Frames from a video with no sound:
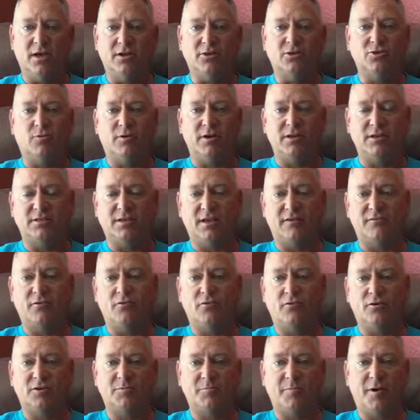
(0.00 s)
27
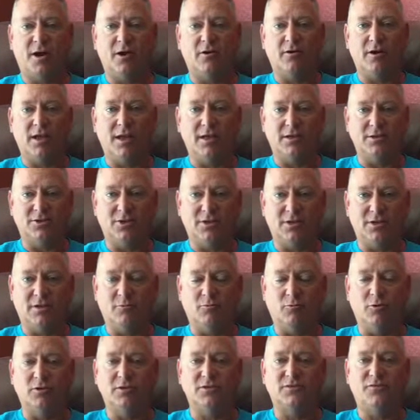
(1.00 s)
horsepower
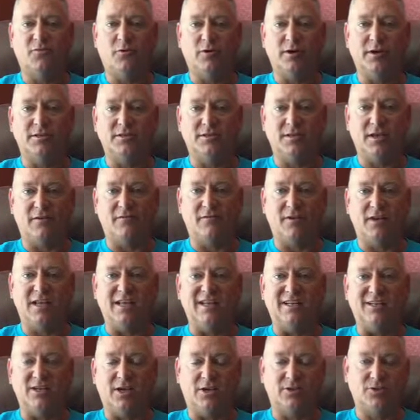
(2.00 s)
engine, Roots 47
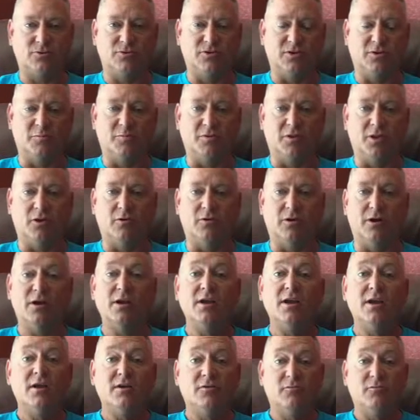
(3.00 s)
industrial blower,